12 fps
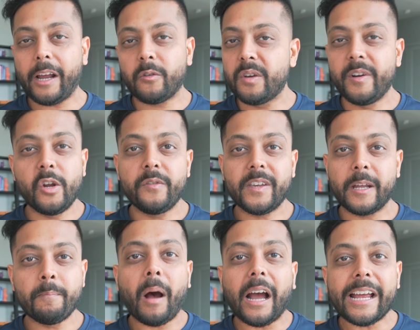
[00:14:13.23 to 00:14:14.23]
I don't even know if you
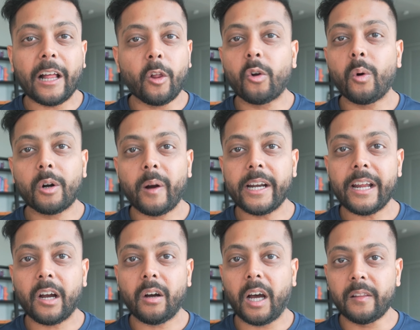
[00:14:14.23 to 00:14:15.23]
can buy Eloqua right now